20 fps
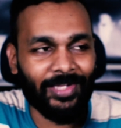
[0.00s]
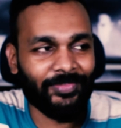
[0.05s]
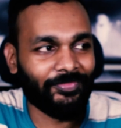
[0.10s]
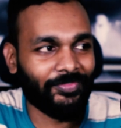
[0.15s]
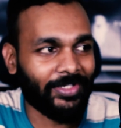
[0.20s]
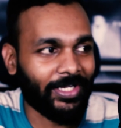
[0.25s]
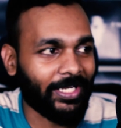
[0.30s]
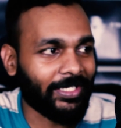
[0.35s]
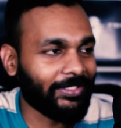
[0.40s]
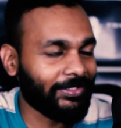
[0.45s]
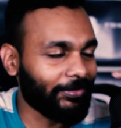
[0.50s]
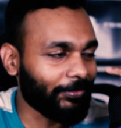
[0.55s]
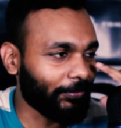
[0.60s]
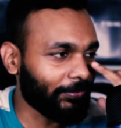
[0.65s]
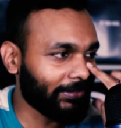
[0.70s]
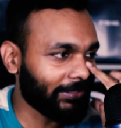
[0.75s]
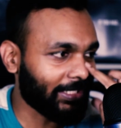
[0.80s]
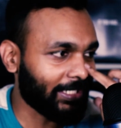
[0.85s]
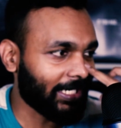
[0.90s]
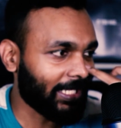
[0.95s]
I've tried
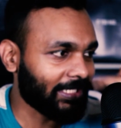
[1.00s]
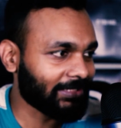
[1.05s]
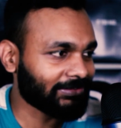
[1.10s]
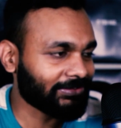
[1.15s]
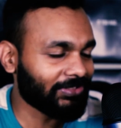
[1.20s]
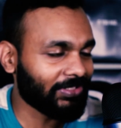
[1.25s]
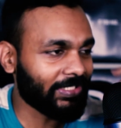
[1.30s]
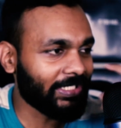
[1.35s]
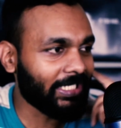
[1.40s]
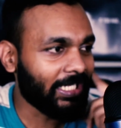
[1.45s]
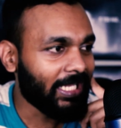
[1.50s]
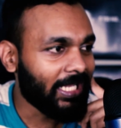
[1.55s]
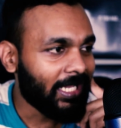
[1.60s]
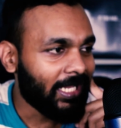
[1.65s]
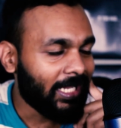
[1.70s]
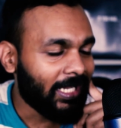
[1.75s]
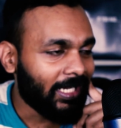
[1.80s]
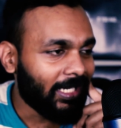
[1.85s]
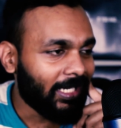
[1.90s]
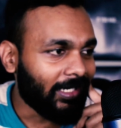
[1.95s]
doing that actually,
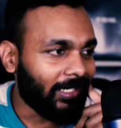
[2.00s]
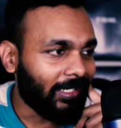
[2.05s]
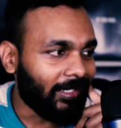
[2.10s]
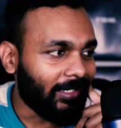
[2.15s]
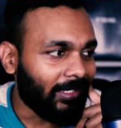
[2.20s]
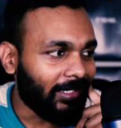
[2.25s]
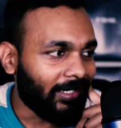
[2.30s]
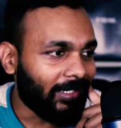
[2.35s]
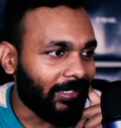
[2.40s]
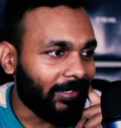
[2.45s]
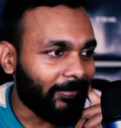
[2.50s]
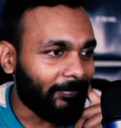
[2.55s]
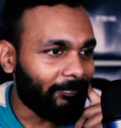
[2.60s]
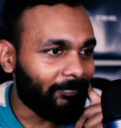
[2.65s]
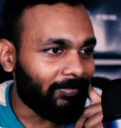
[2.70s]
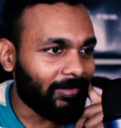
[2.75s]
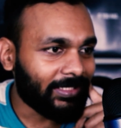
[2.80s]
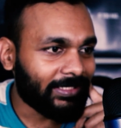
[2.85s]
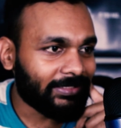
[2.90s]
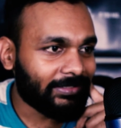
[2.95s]

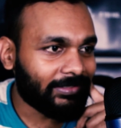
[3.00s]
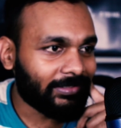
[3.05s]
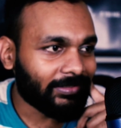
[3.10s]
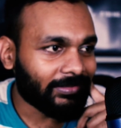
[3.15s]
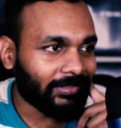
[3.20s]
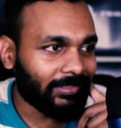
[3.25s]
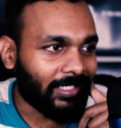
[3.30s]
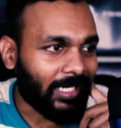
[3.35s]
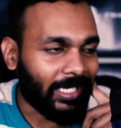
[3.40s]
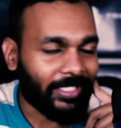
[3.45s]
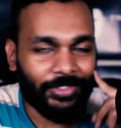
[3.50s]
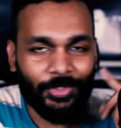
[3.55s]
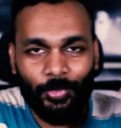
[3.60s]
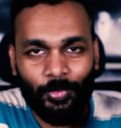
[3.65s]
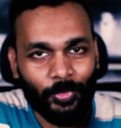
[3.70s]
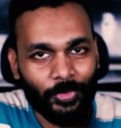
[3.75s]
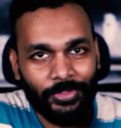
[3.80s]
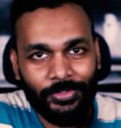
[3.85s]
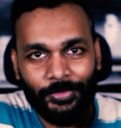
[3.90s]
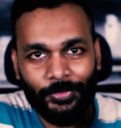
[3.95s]
but I
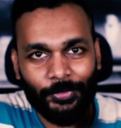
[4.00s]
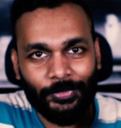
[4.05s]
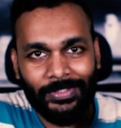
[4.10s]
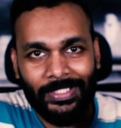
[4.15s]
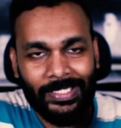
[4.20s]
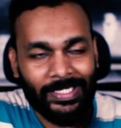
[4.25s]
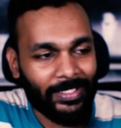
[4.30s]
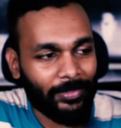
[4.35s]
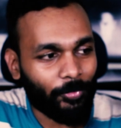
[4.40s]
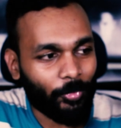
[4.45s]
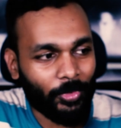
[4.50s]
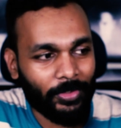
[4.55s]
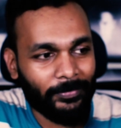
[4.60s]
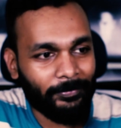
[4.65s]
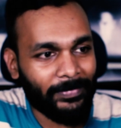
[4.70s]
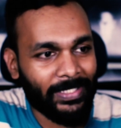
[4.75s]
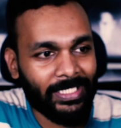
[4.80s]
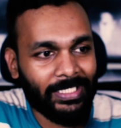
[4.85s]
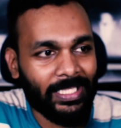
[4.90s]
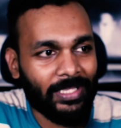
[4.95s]
don't want to do that. I
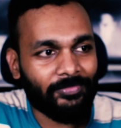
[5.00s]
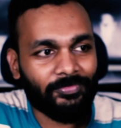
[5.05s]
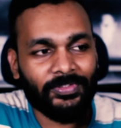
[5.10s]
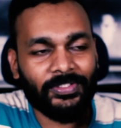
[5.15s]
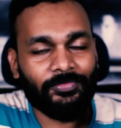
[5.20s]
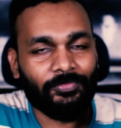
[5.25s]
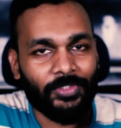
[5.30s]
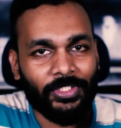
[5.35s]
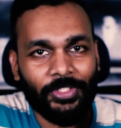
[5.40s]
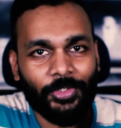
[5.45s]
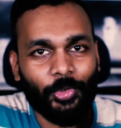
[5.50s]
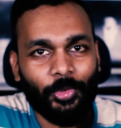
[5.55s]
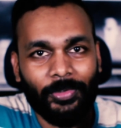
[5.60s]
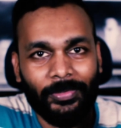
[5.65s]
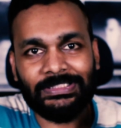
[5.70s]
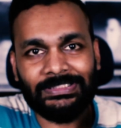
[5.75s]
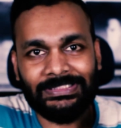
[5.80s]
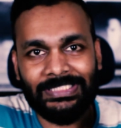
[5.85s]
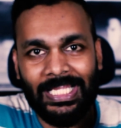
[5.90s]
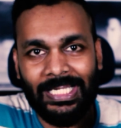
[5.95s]
want to make every video
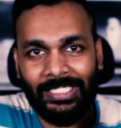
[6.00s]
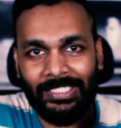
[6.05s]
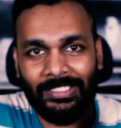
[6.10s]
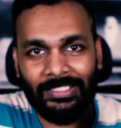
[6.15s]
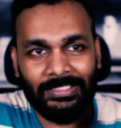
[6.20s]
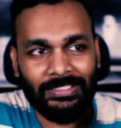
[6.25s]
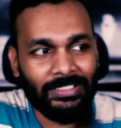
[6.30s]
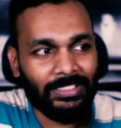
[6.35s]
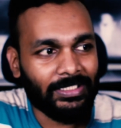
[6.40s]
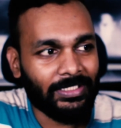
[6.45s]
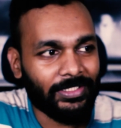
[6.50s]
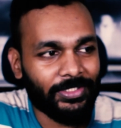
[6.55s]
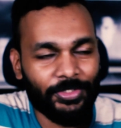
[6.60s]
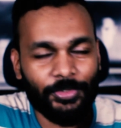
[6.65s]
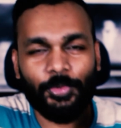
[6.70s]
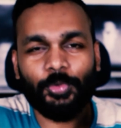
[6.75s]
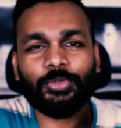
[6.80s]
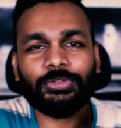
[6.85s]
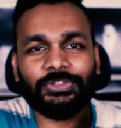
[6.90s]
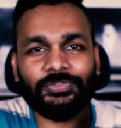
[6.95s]
on this channel
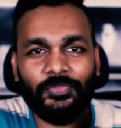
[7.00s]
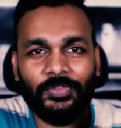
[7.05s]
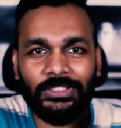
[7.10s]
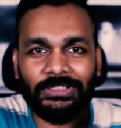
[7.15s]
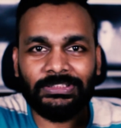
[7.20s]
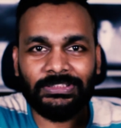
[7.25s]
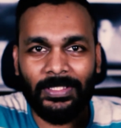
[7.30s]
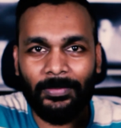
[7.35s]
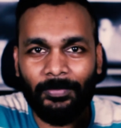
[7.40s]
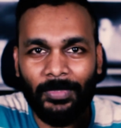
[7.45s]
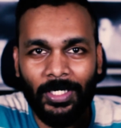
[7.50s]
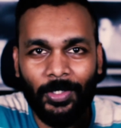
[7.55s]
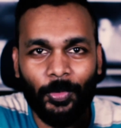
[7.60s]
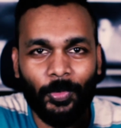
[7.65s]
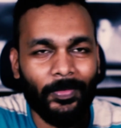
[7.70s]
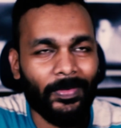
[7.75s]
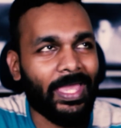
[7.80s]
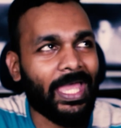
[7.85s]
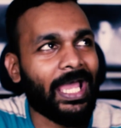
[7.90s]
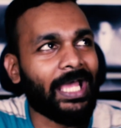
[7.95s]
useful
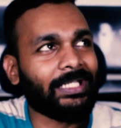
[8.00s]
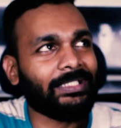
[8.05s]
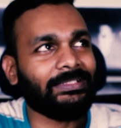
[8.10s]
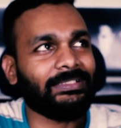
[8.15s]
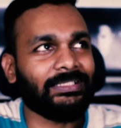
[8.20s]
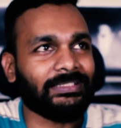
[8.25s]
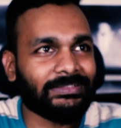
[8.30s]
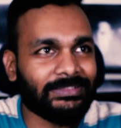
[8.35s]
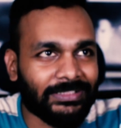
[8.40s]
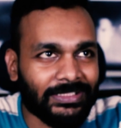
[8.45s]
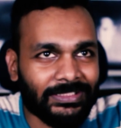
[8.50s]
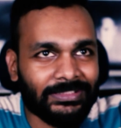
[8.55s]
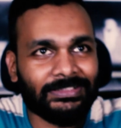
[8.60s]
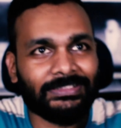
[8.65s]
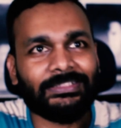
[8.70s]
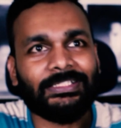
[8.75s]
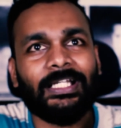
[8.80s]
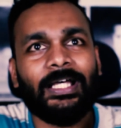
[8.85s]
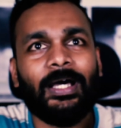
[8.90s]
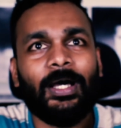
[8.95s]
somehow, and this
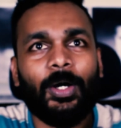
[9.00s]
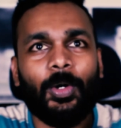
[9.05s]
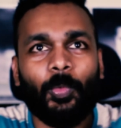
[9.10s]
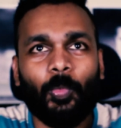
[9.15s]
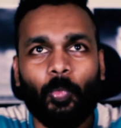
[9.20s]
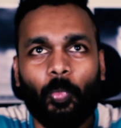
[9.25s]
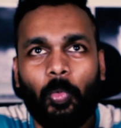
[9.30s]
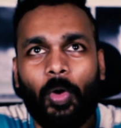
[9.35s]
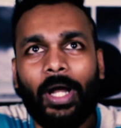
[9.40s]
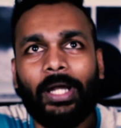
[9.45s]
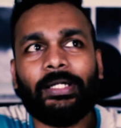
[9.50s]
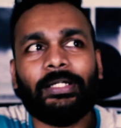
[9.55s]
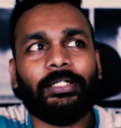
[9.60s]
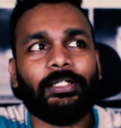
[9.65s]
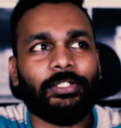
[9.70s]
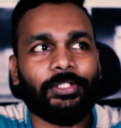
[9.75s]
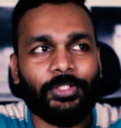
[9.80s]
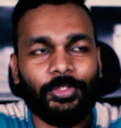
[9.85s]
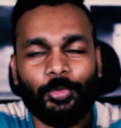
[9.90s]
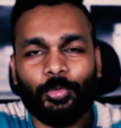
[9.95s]
is
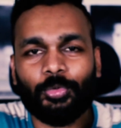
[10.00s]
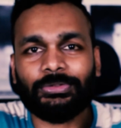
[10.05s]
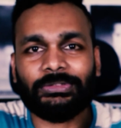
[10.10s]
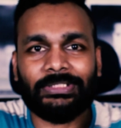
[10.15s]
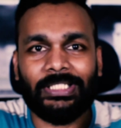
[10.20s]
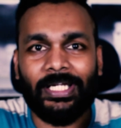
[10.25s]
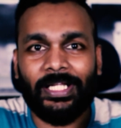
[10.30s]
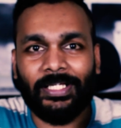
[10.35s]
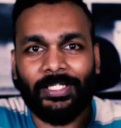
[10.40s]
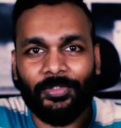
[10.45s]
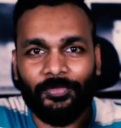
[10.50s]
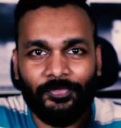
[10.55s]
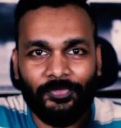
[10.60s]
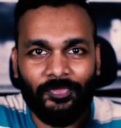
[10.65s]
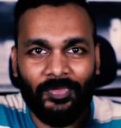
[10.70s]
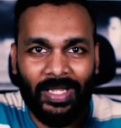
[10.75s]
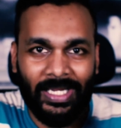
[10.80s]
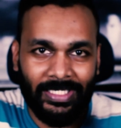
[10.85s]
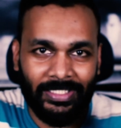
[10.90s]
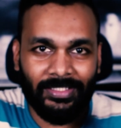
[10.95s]
one use that I could
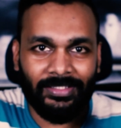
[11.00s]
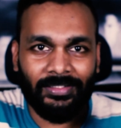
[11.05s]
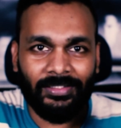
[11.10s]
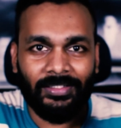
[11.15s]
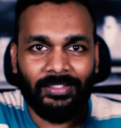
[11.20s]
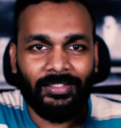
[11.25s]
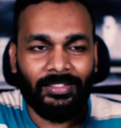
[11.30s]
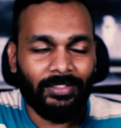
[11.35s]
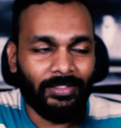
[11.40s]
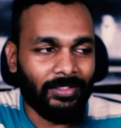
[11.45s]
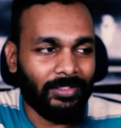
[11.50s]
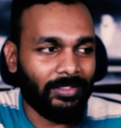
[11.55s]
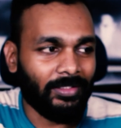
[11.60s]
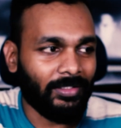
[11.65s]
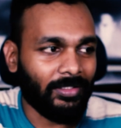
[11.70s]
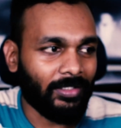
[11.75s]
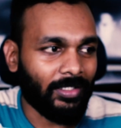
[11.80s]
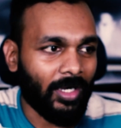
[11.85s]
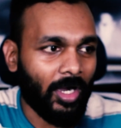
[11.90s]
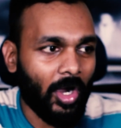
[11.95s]
find
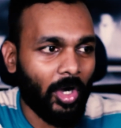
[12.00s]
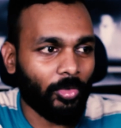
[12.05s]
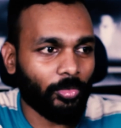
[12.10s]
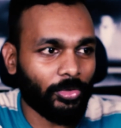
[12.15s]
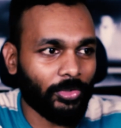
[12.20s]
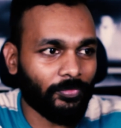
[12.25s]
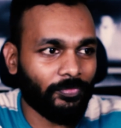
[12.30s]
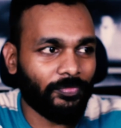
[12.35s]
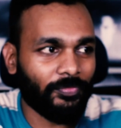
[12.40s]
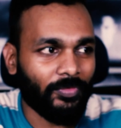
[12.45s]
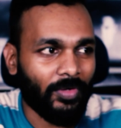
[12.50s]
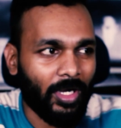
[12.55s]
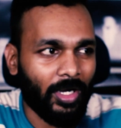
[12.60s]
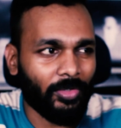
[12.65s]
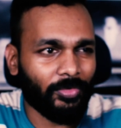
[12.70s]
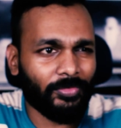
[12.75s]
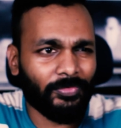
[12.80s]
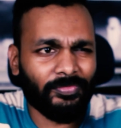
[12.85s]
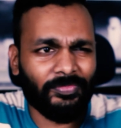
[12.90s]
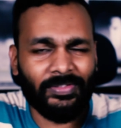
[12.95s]
out of
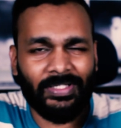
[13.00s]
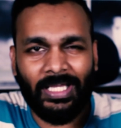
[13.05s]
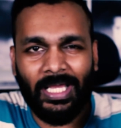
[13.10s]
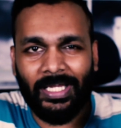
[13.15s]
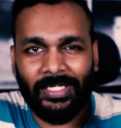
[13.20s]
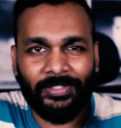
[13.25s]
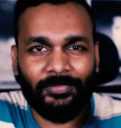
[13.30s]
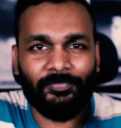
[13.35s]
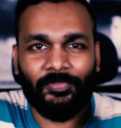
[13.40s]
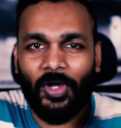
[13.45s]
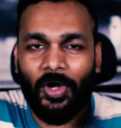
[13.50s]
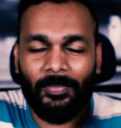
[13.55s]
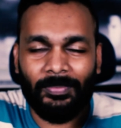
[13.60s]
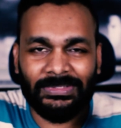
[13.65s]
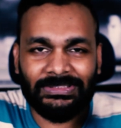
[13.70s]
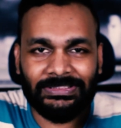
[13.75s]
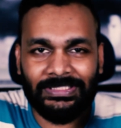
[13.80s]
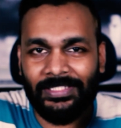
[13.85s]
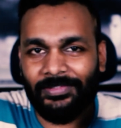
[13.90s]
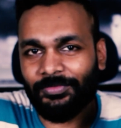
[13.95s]
the kind of
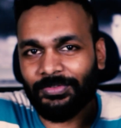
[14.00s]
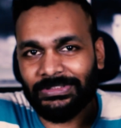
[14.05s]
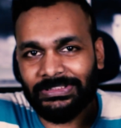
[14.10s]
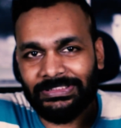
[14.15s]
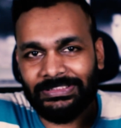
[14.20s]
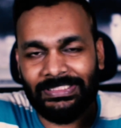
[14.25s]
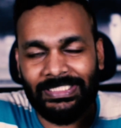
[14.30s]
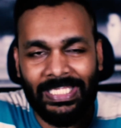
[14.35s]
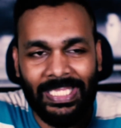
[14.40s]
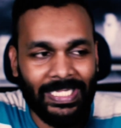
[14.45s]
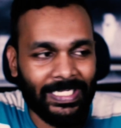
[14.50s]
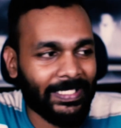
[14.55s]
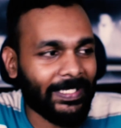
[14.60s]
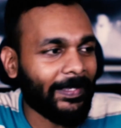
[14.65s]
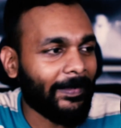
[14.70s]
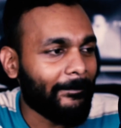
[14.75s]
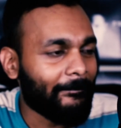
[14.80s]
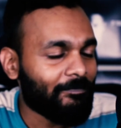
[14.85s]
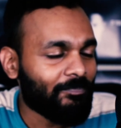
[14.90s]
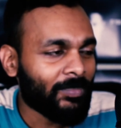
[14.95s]
comments I was
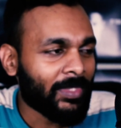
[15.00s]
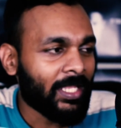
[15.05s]
getting.